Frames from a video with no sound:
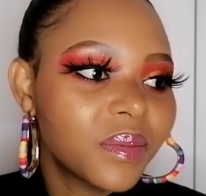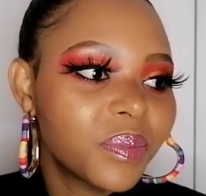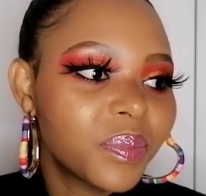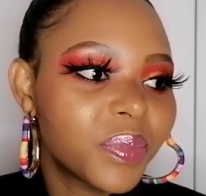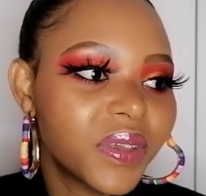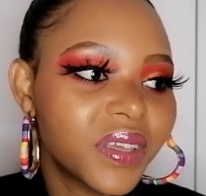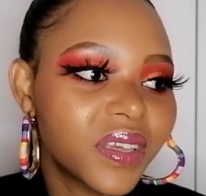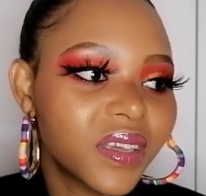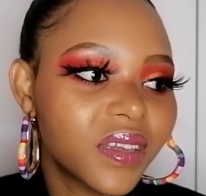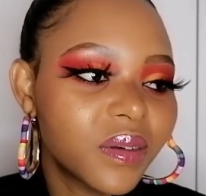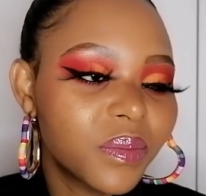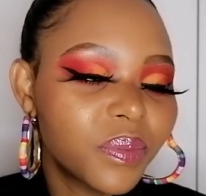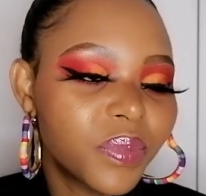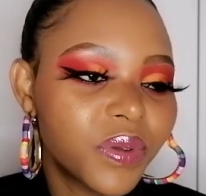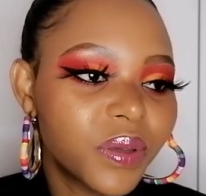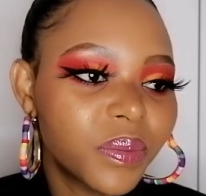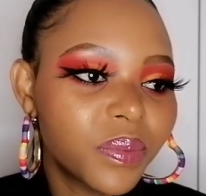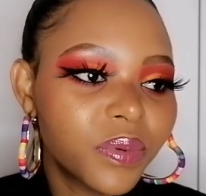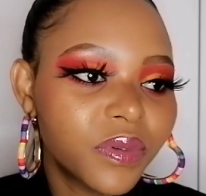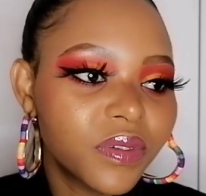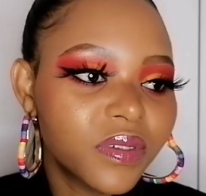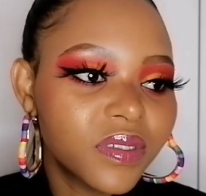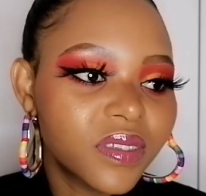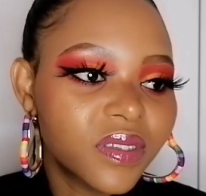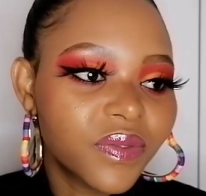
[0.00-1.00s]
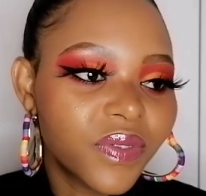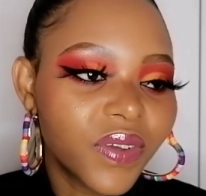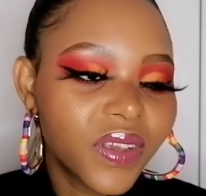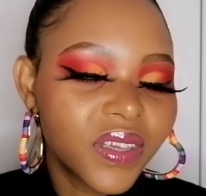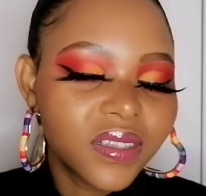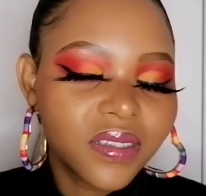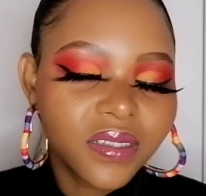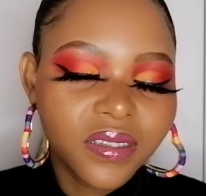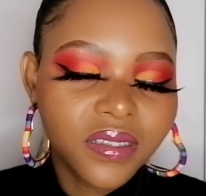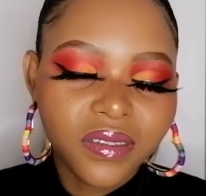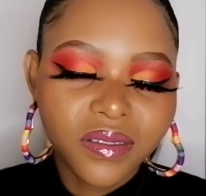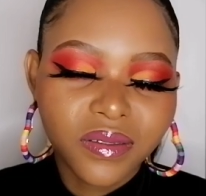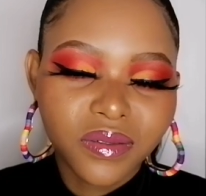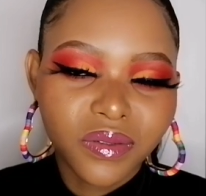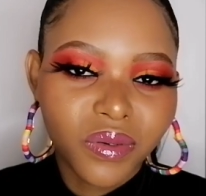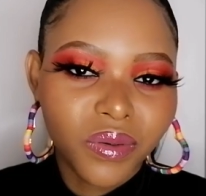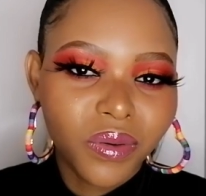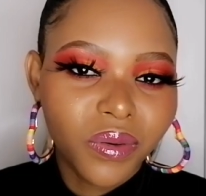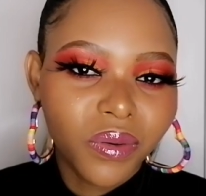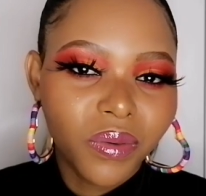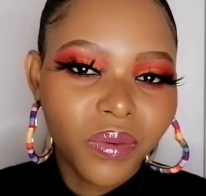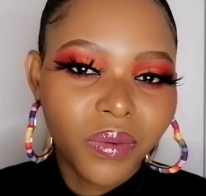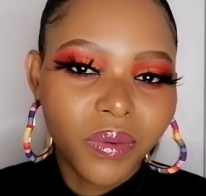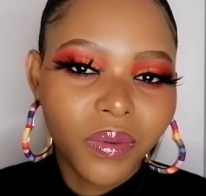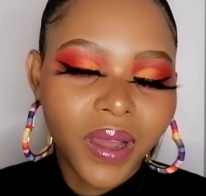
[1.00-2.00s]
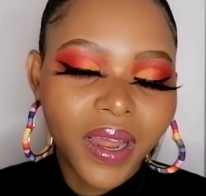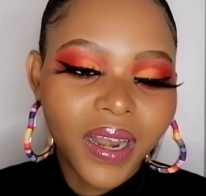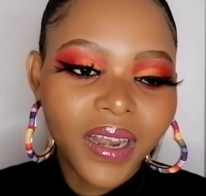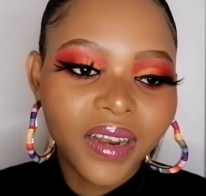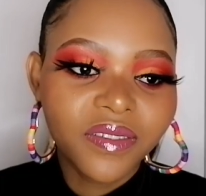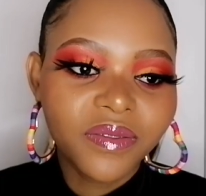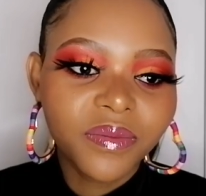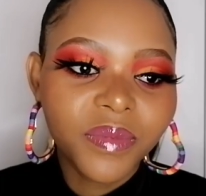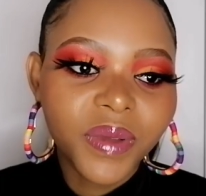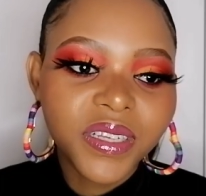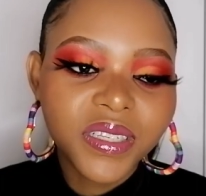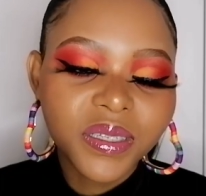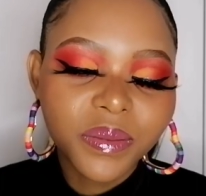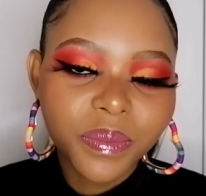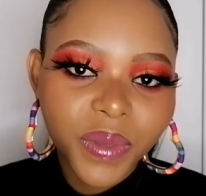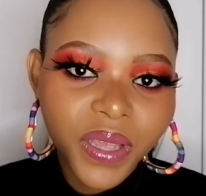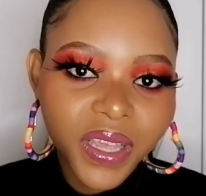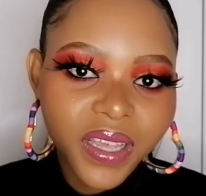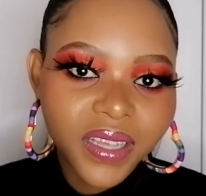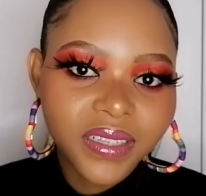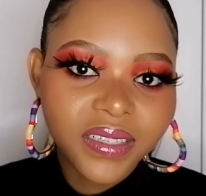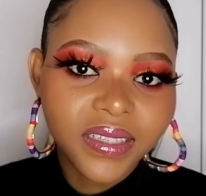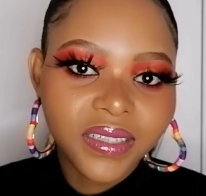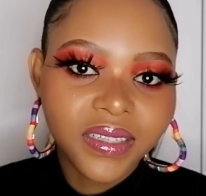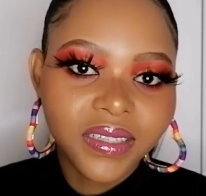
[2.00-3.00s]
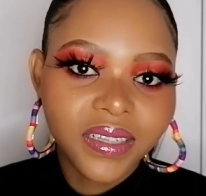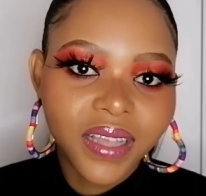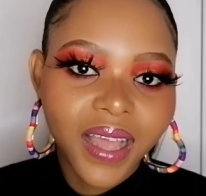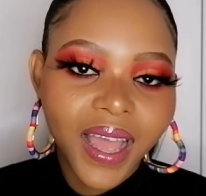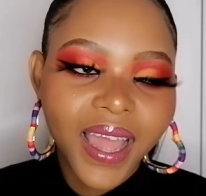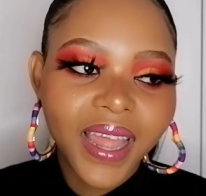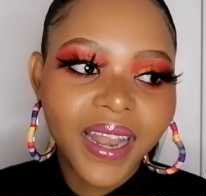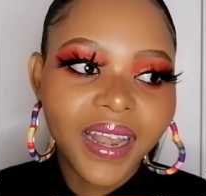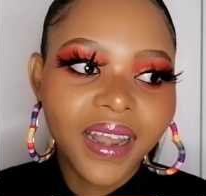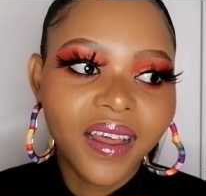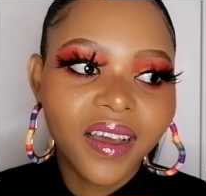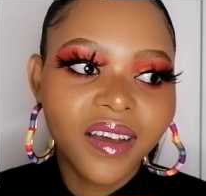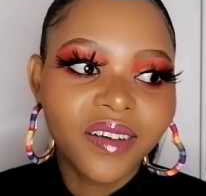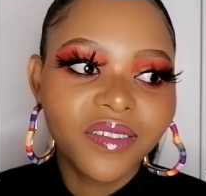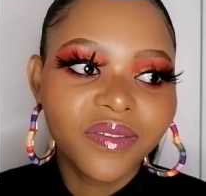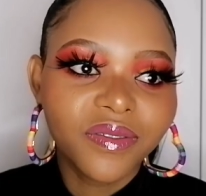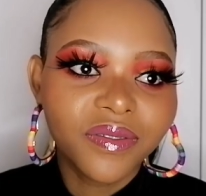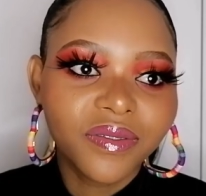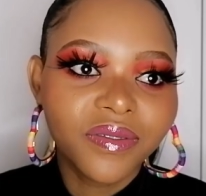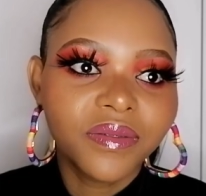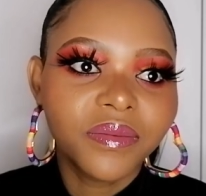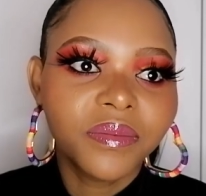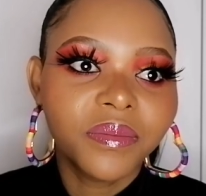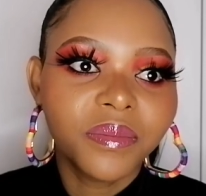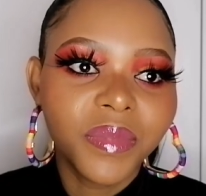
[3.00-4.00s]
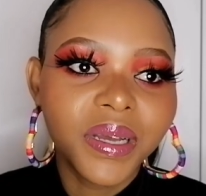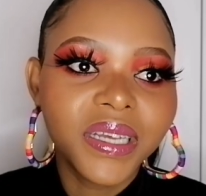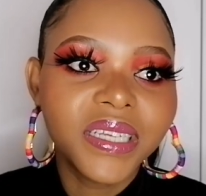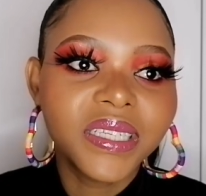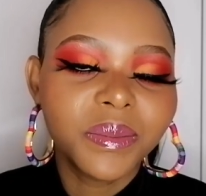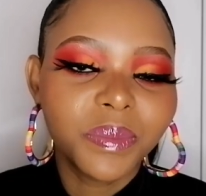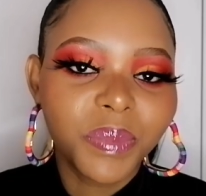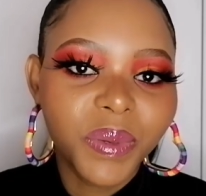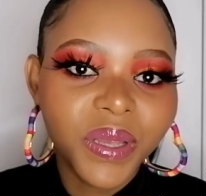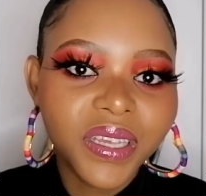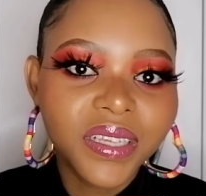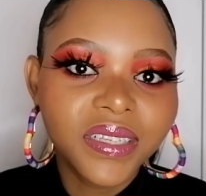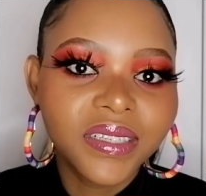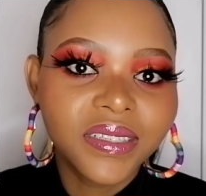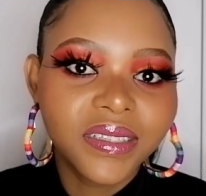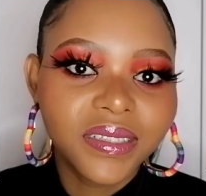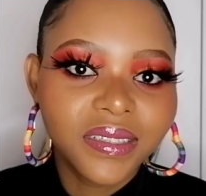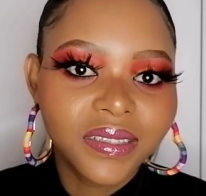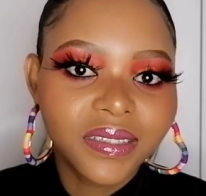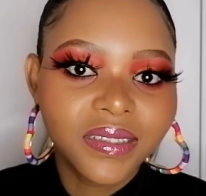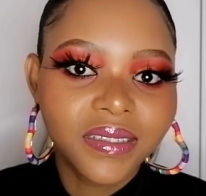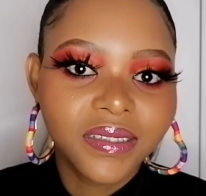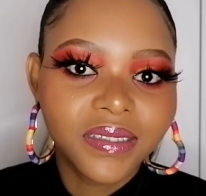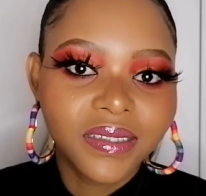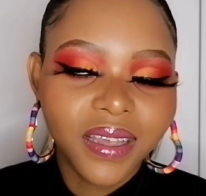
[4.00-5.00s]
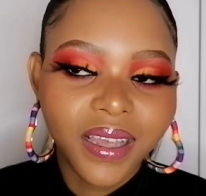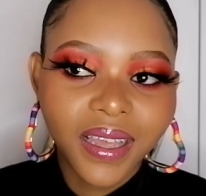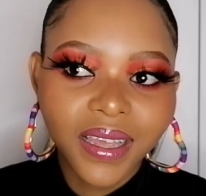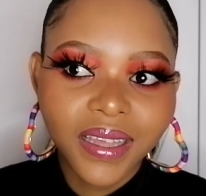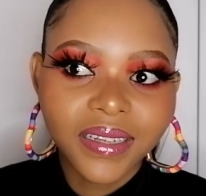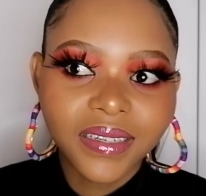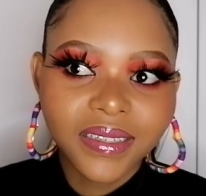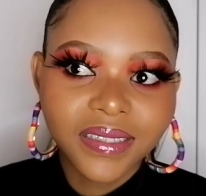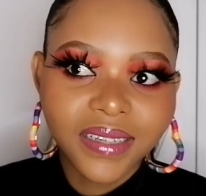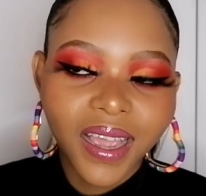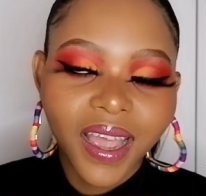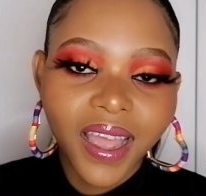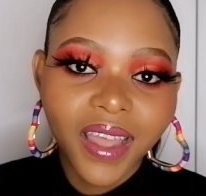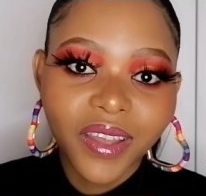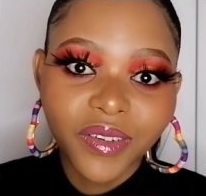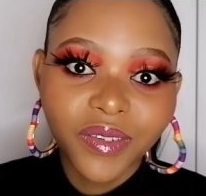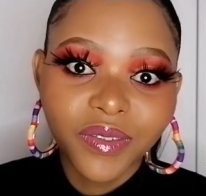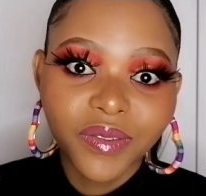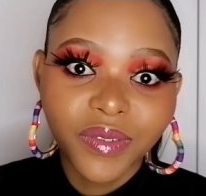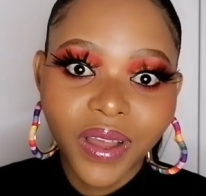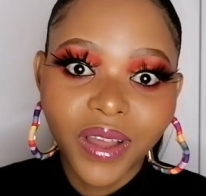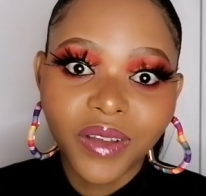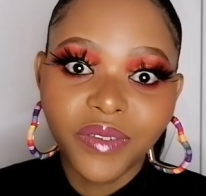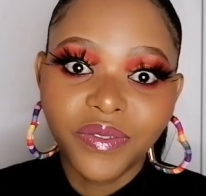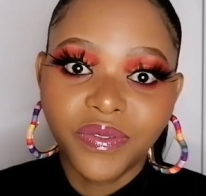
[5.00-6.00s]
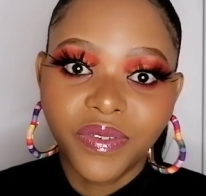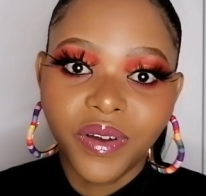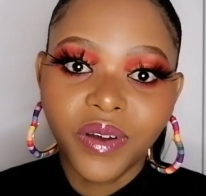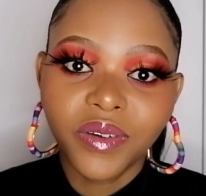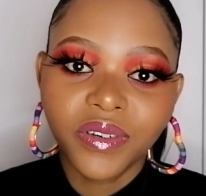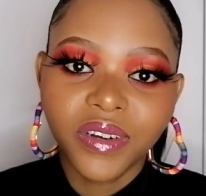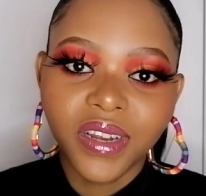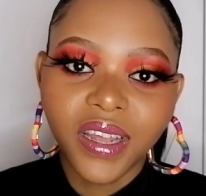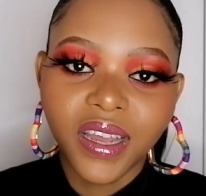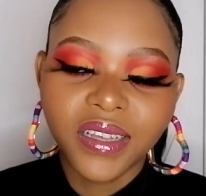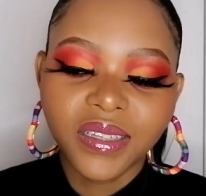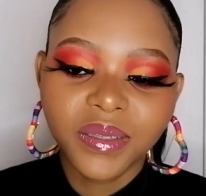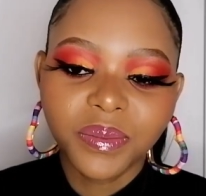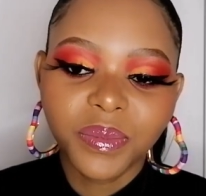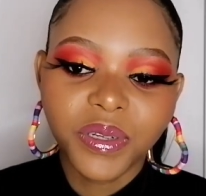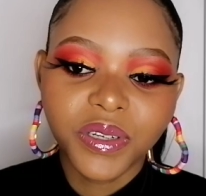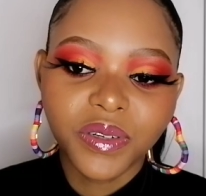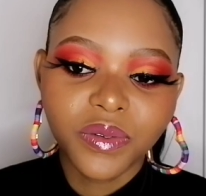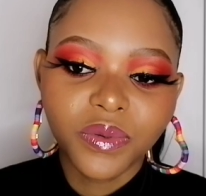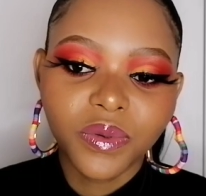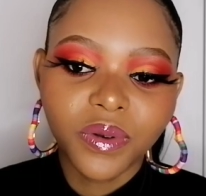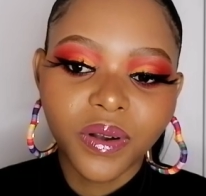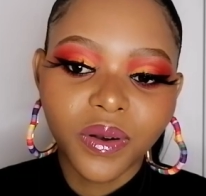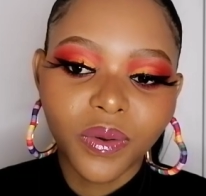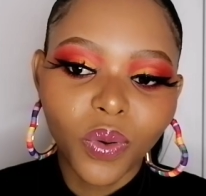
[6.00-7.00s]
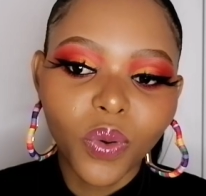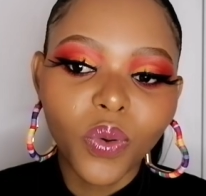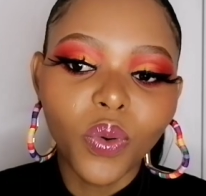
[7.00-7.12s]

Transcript: being in people's faces no i love my space i love my space and I, I found a husband who,